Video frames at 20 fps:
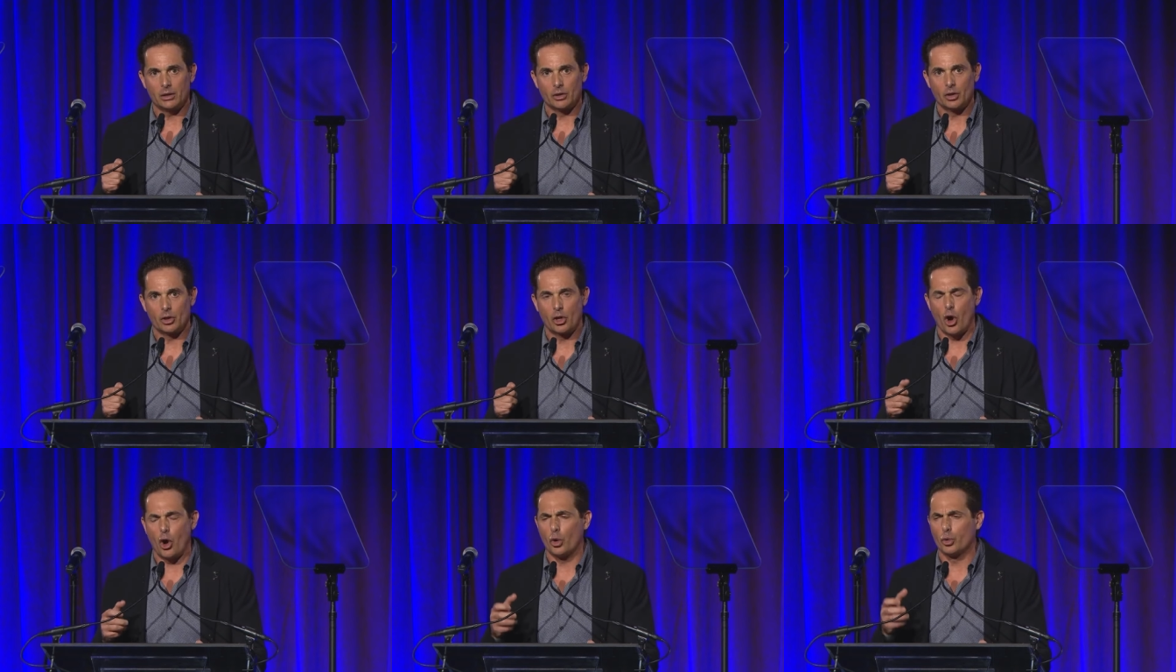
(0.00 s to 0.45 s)

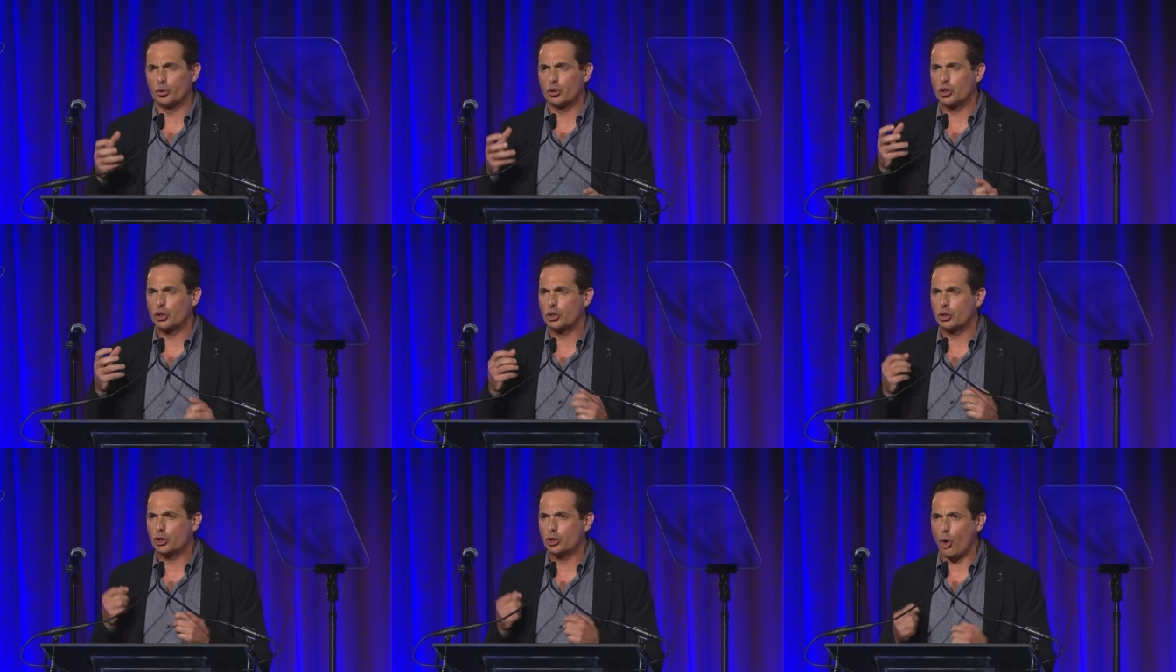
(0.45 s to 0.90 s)
goes
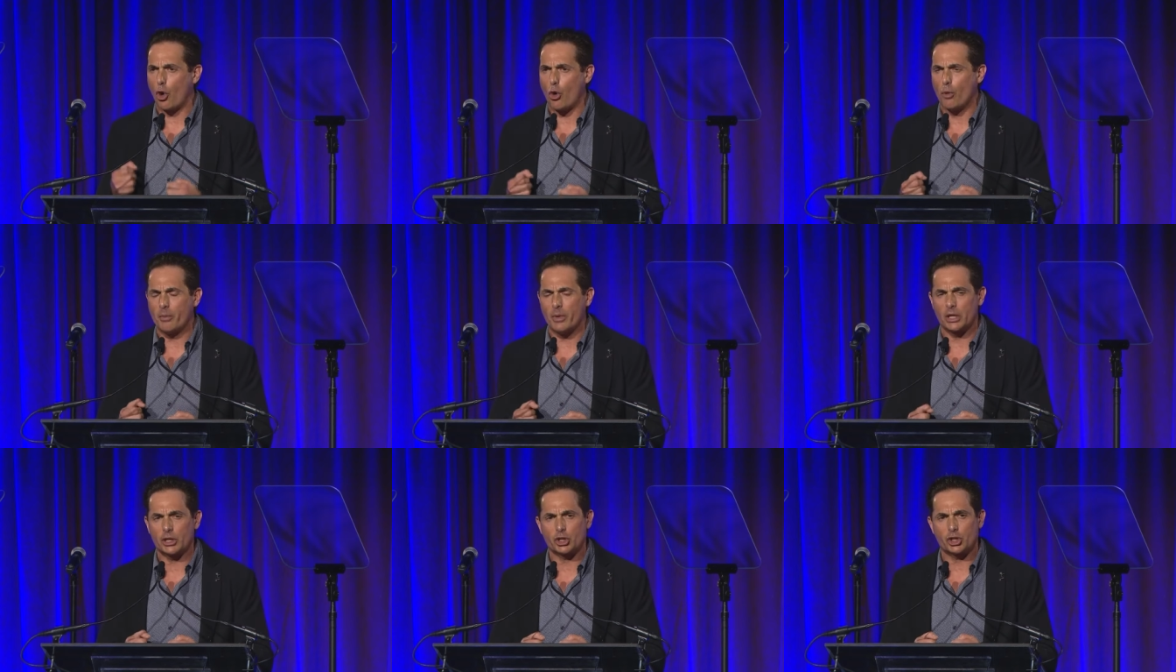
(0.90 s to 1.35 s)
so
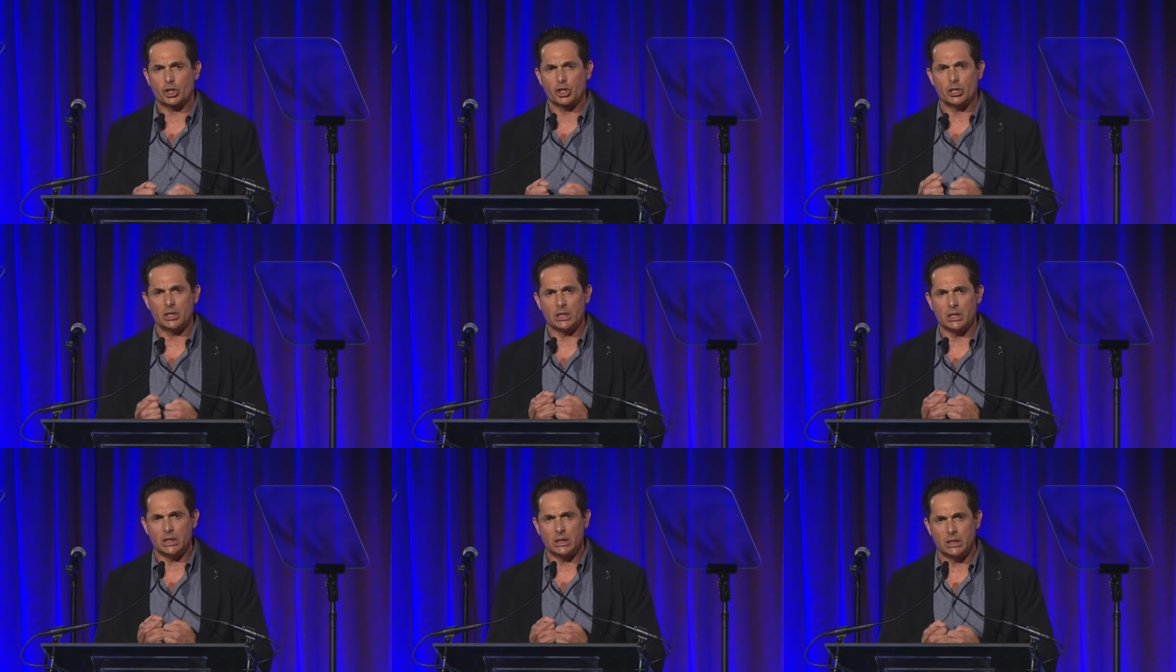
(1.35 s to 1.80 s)
much
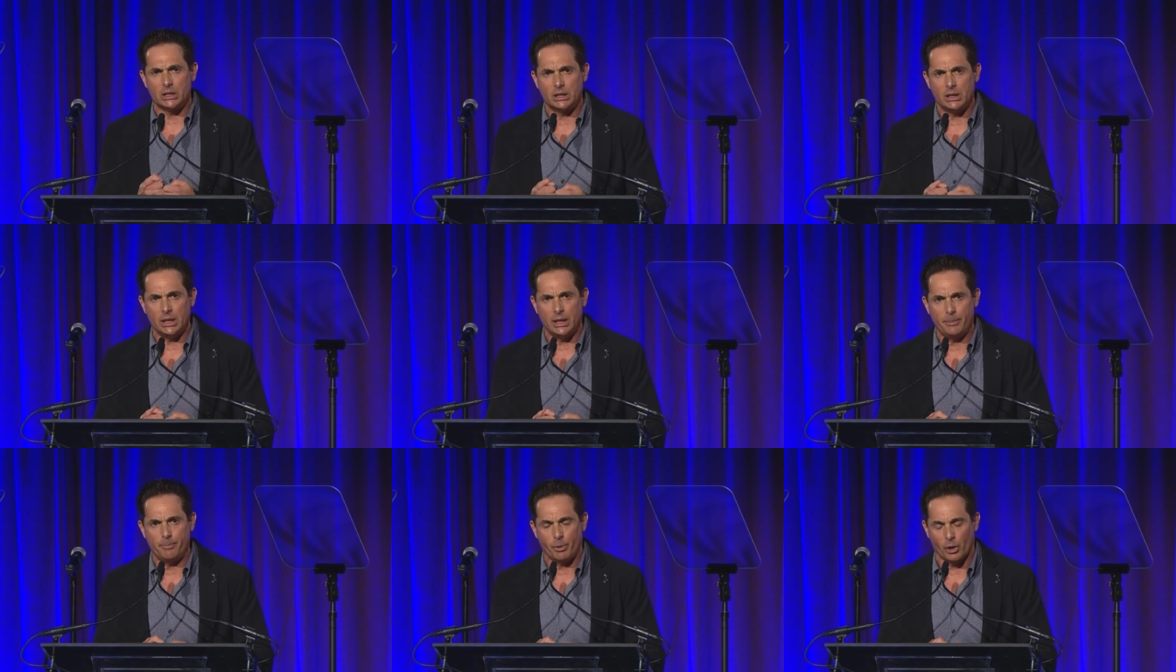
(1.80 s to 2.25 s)

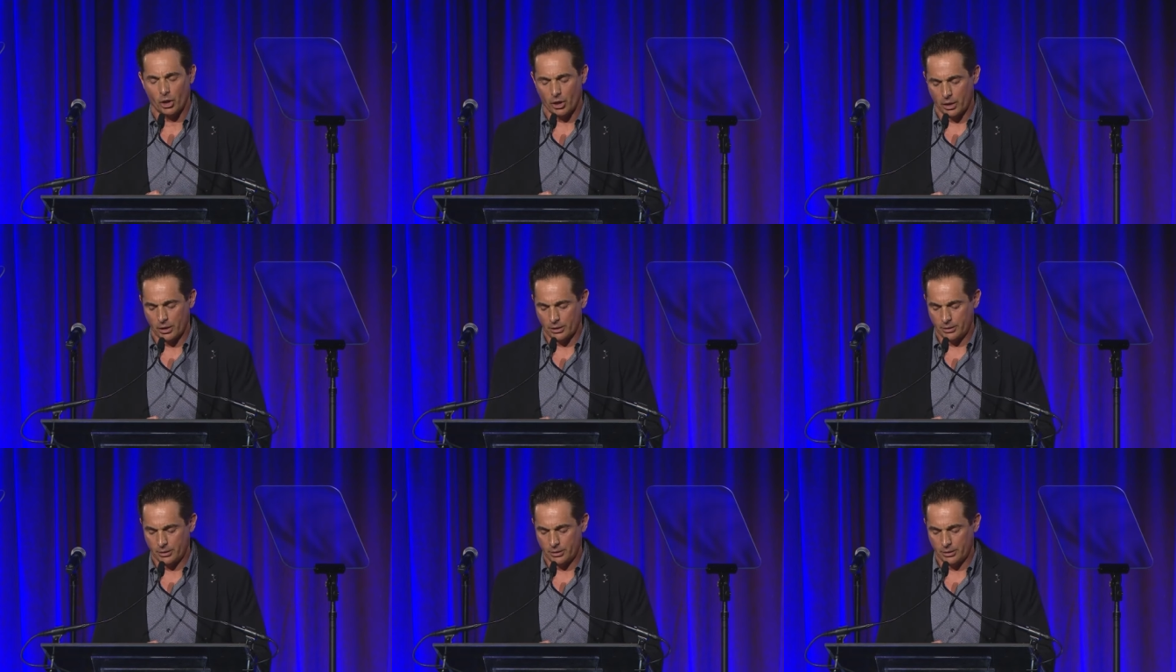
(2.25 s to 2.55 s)
deeper.